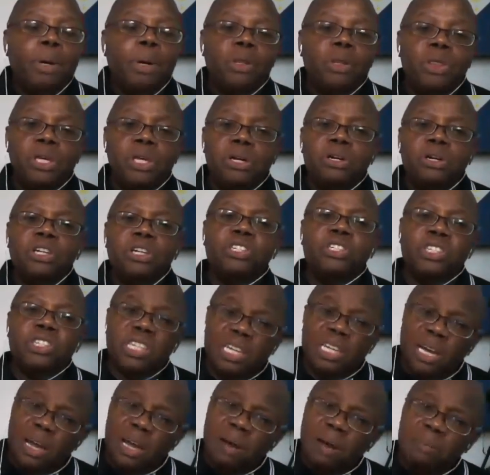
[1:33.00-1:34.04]
But there are
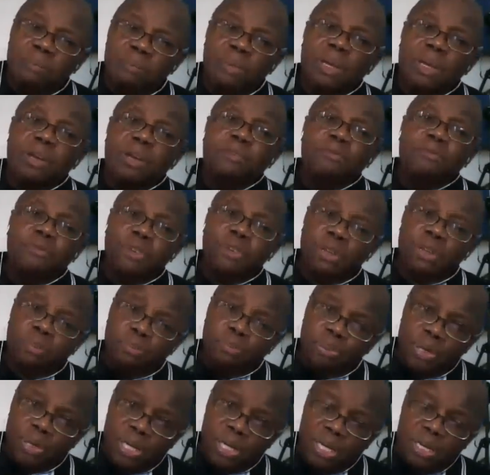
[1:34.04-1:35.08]
some
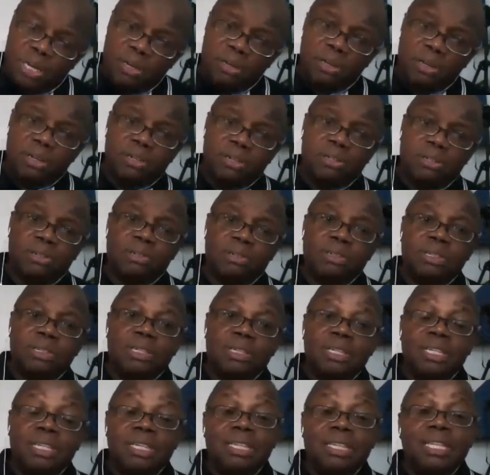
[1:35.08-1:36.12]
Filipinos
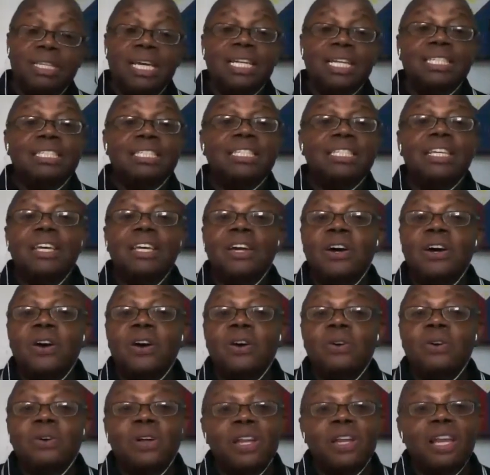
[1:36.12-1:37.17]
that
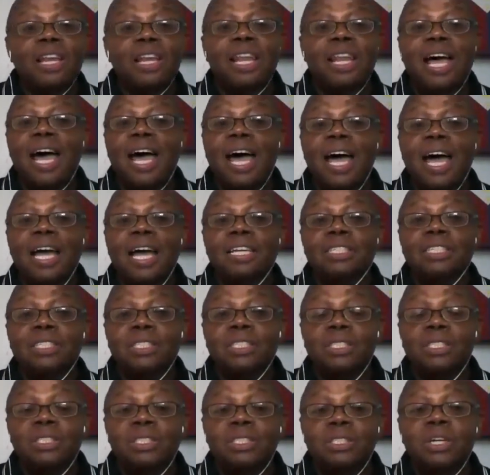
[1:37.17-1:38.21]
tell lies.
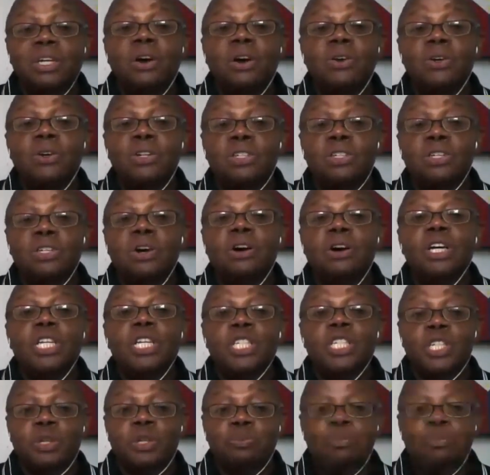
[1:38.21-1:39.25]
Y'all heard the
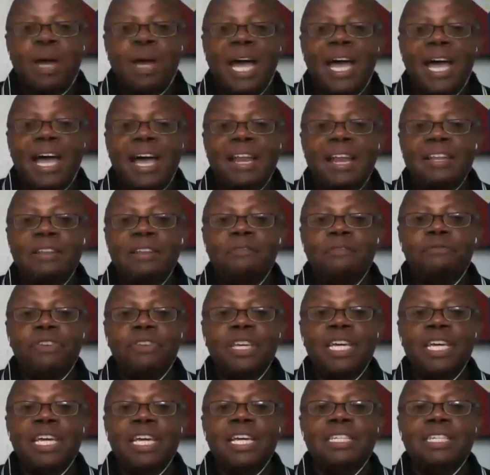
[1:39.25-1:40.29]
song,
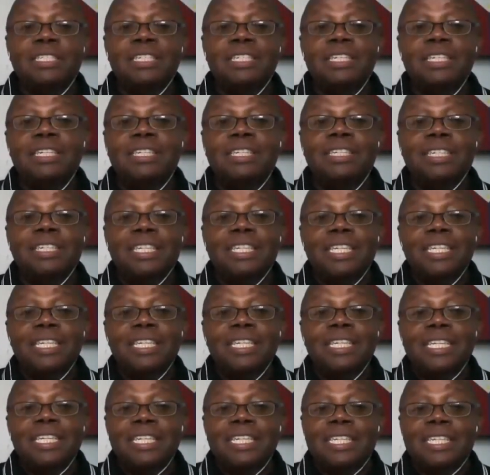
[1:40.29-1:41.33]
Smiling Faces
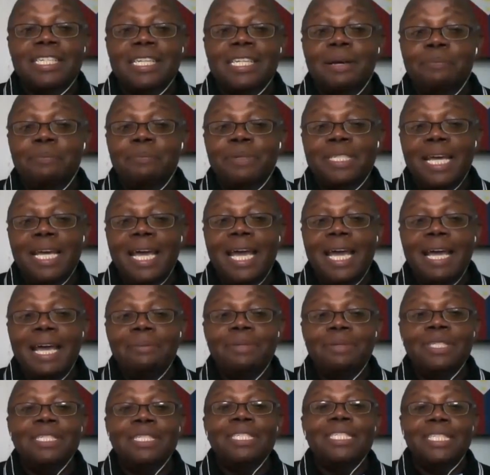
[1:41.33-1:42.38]

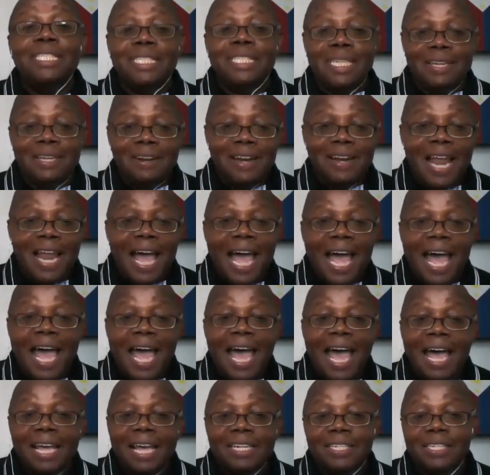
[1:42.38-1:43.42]
Sometimes Tell
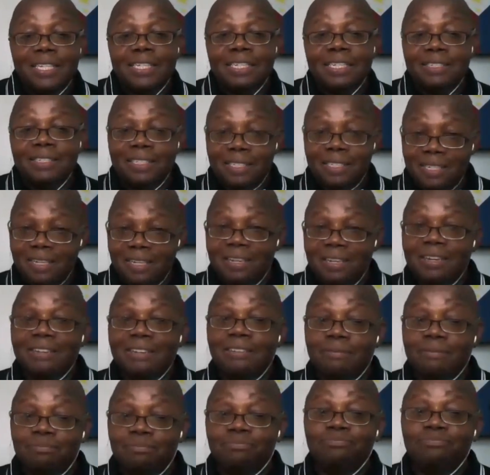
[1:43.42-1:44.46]
Lies. Yeah,
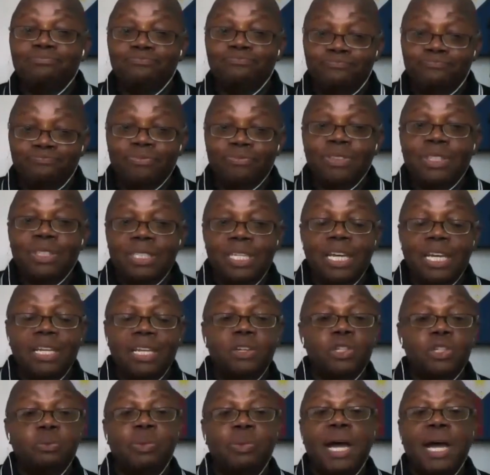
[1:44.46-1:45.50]
yeah,
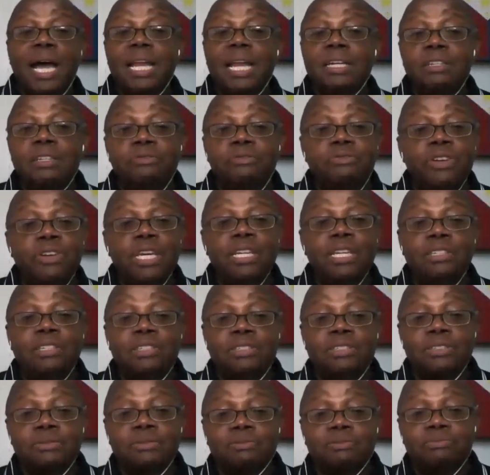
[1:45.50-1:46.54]
they'll smile in your
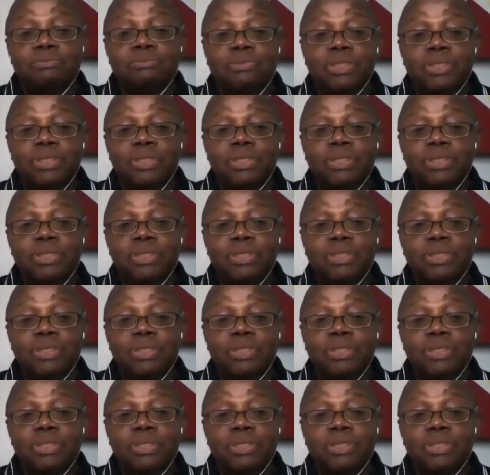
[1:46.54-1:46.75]
face,